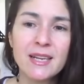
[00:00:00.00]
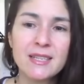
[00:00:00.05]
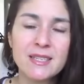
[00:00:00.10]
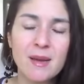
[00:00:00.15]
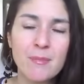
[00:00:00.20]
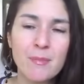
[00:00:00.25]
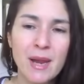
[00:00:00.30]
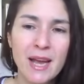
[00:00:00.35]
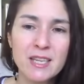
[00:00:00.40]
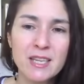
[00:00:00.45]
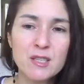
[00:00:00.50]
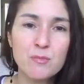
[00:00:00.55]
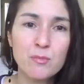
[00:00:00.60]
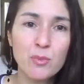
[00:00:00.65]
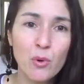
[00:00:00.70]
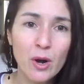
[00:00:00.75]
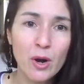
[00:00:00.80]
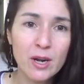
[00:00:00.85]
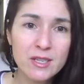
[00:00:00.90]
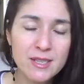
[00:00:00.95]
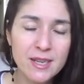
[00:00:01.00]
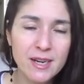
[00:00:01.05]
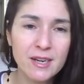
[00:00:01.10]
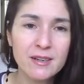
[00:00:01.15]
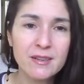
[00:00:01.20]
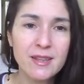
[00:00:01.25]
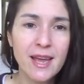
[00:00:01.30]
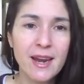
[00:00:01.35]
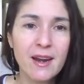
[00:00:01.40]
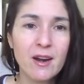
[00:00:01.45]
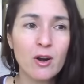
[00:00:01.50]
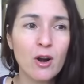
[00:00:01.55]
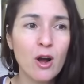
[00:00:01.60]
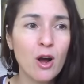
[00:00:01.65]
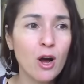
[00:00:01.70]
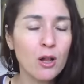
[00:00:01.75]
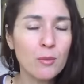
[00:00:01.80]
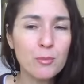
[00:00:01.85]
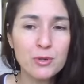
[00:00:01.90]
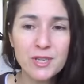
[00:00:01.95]
I got some nice boards there that
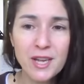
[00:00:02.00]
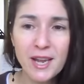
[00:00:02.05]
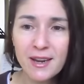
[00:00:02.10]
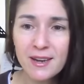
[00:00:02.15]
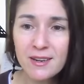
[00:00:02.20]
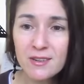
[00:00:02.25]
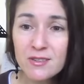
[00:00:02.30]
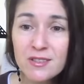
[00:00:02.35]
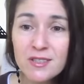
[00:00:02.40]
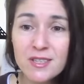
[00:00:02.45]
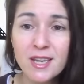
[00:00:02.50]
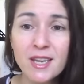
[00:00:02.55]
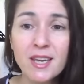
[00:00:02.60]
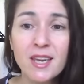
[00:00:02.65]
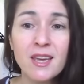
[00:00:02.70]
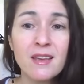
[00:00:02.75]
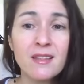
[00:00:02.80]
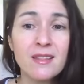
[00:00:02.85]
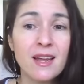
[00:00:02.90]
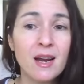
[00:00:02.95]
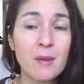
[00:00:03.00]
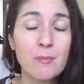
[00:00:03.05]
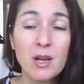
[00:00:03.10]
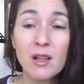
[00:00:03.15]
are all pertaining to singing,